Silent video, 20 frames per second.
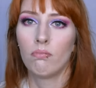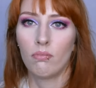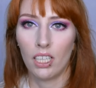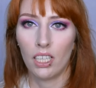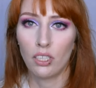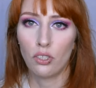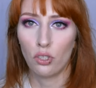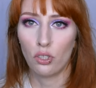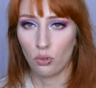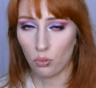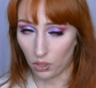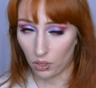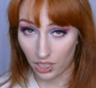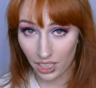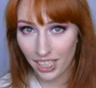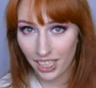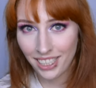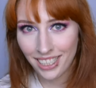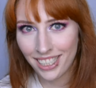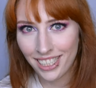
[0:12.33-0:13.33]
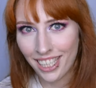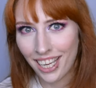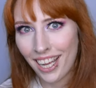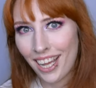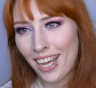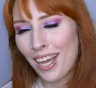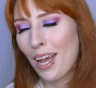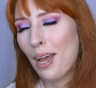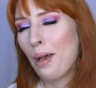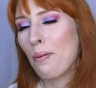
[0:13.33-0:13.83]
It's just what it is.
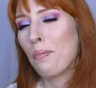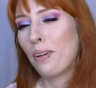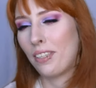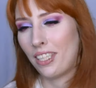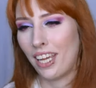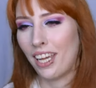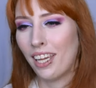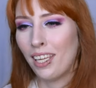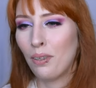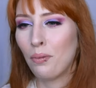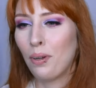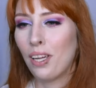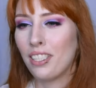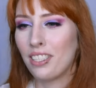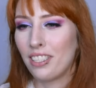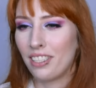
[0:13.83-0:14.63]
Um, but yeah, anyway,